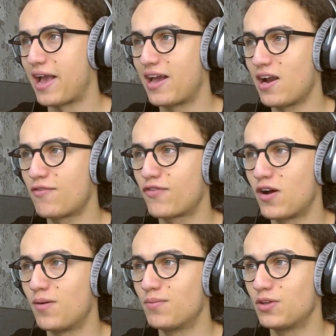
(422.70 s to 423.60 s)
"I got it
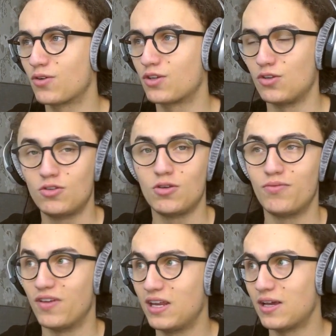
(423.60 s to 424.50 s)
from your YouTube
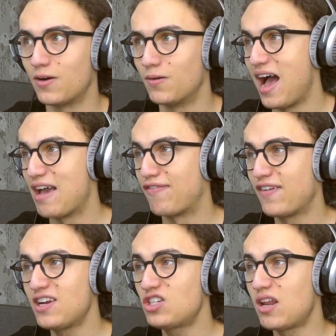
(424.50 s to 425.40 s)
video. I
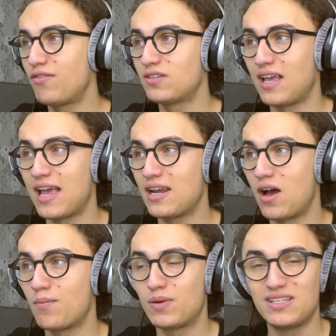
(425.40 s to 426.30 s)
finished level 10
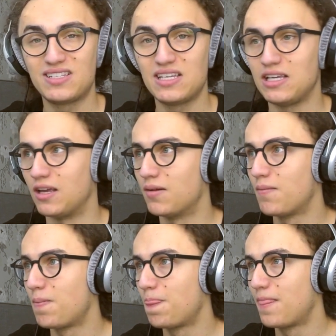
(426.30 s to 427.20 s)
on PC
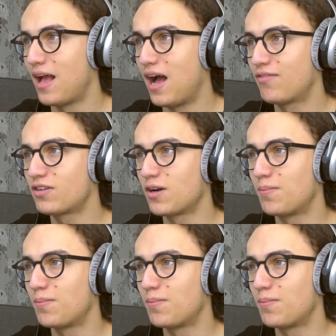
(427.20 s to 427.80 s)
after